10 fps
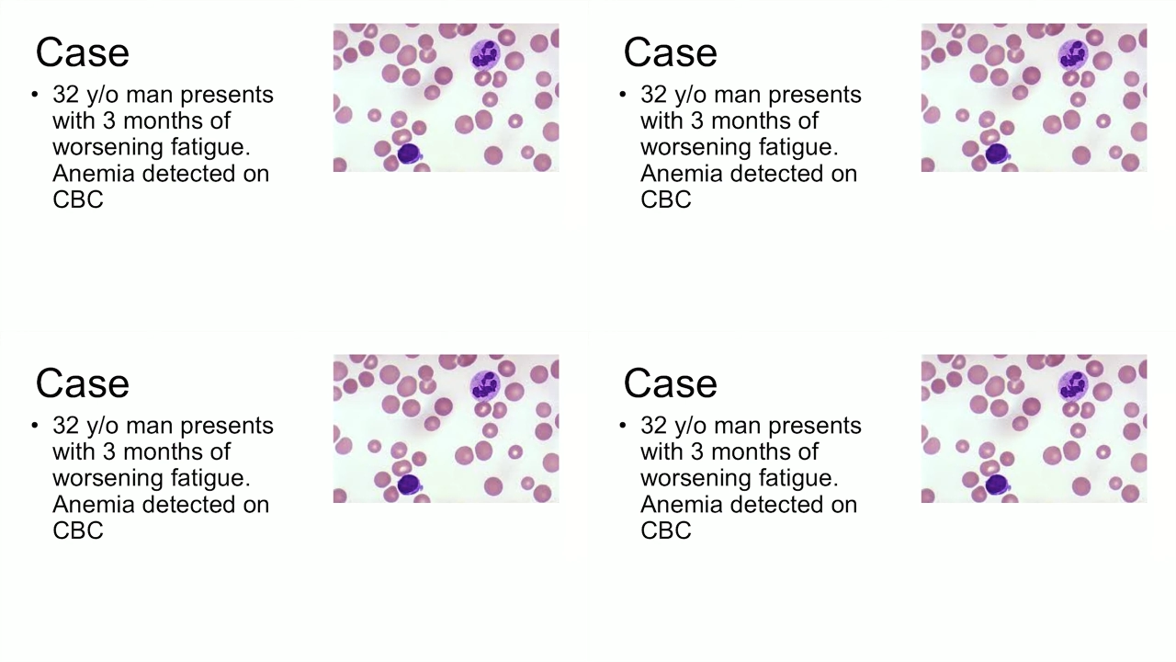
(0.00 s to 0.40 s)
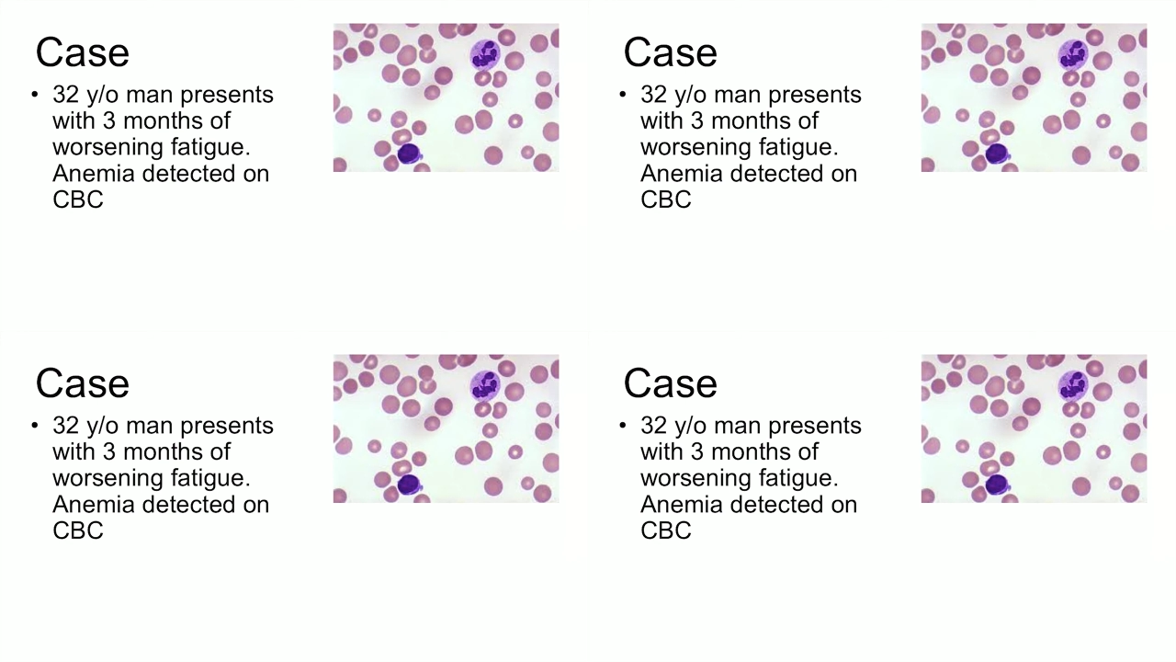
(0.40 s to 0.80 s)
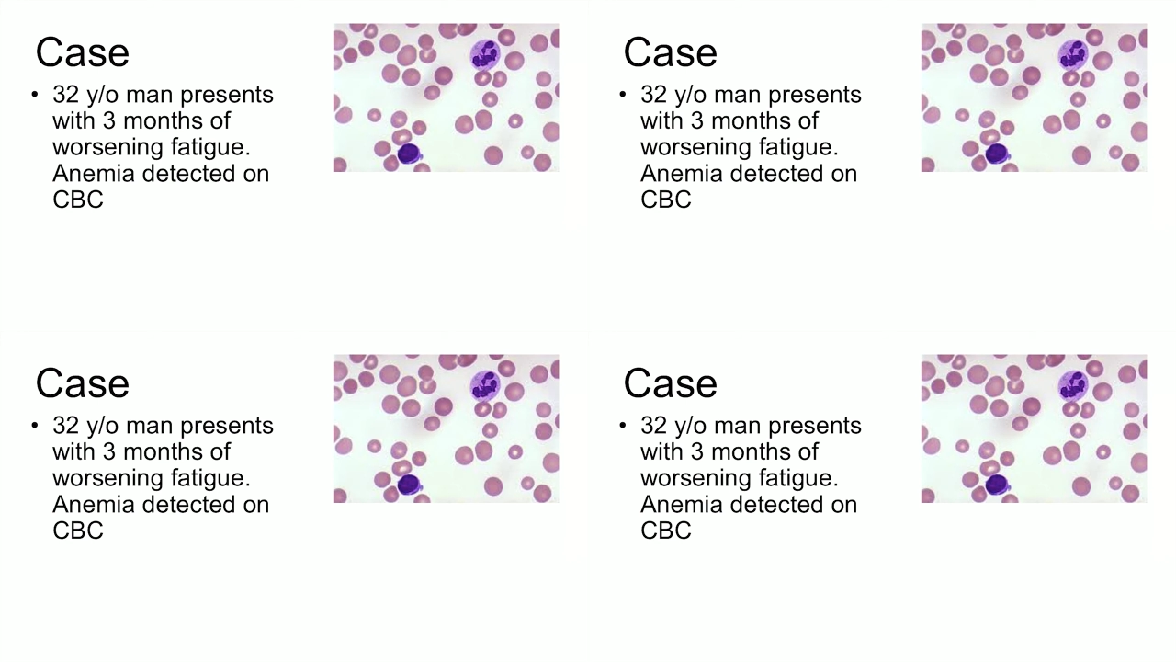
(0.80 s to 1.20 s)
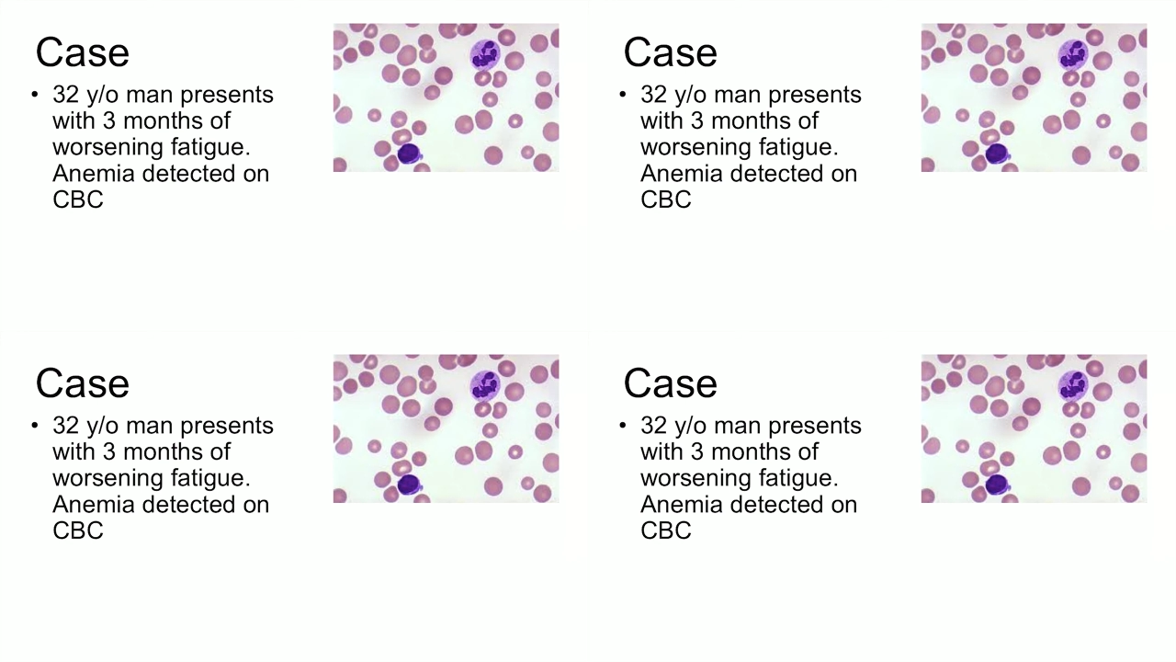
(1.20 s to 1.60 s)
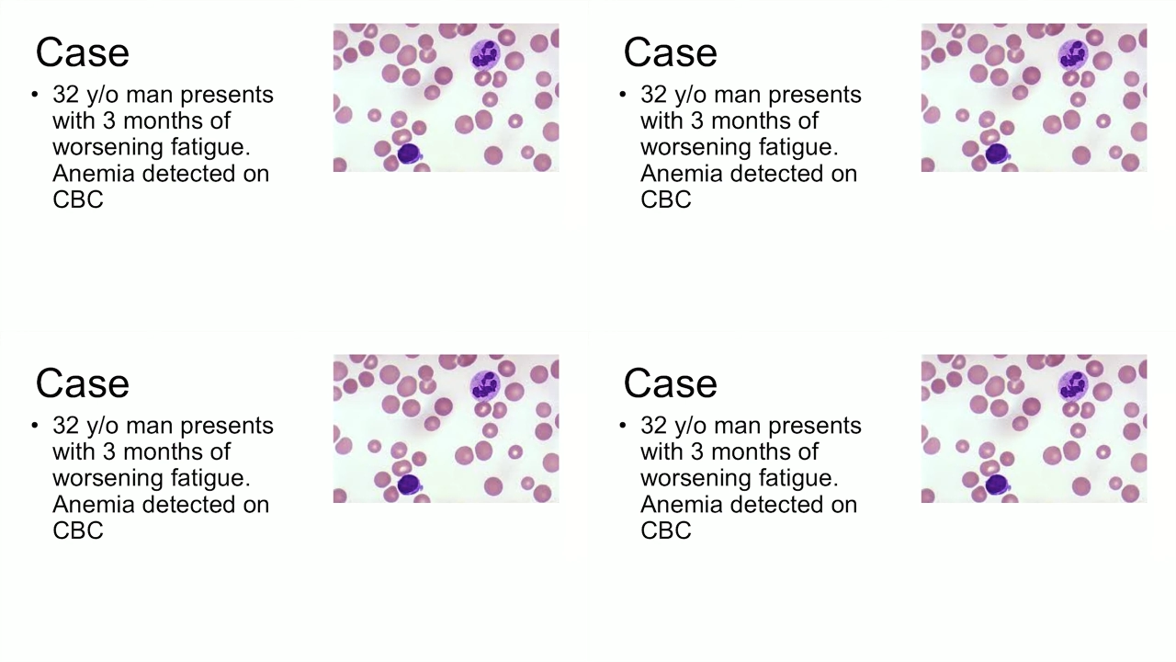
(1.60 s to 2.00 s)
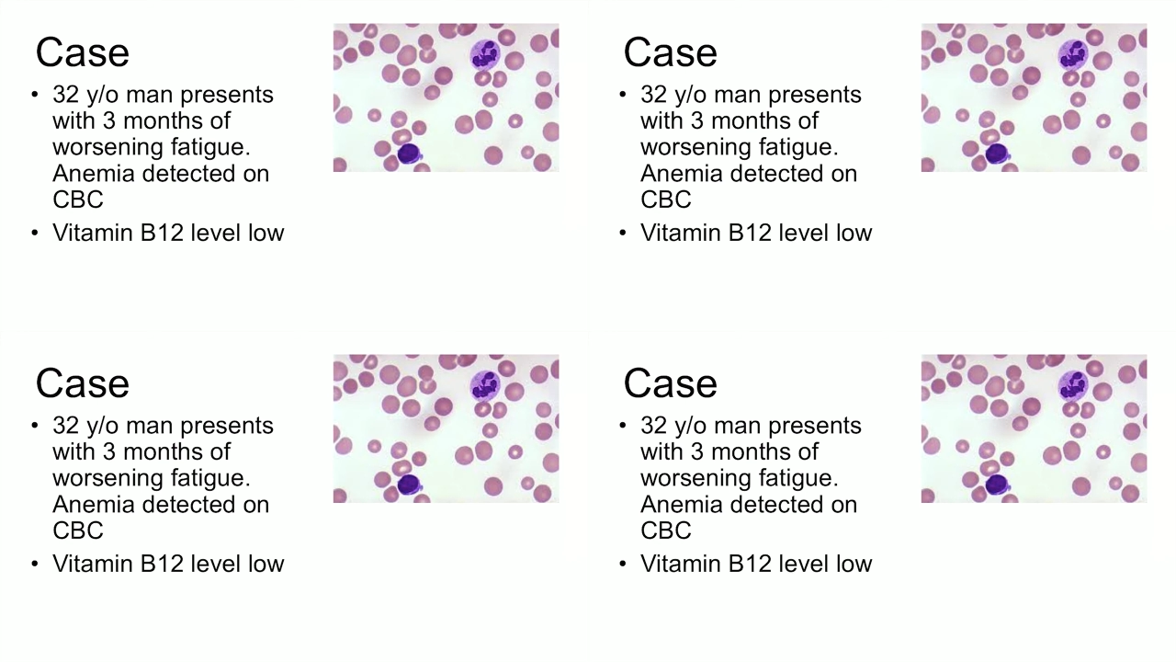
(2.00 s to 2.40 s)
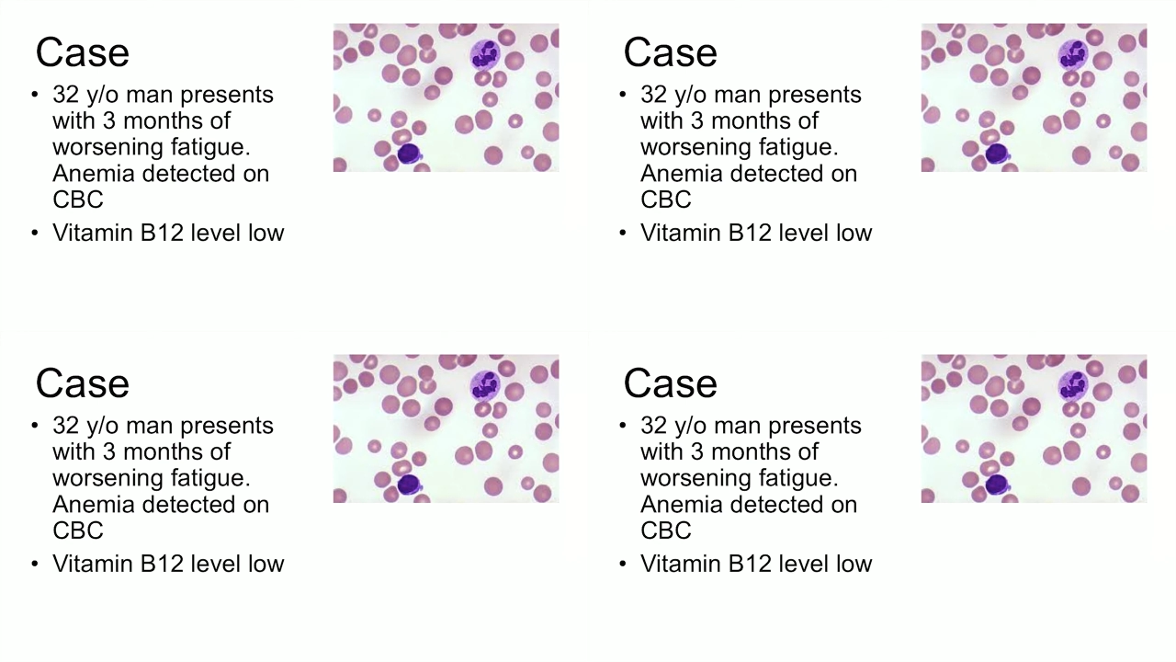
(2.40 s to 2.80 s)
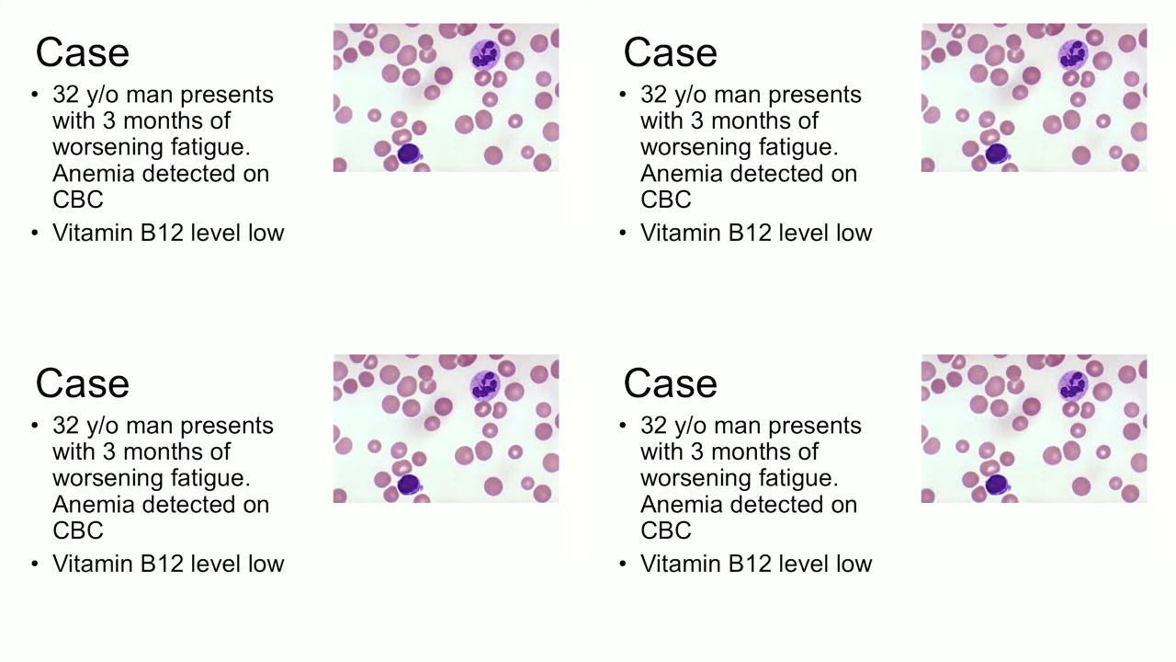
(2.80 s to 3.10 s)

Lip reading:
(no speaker visible)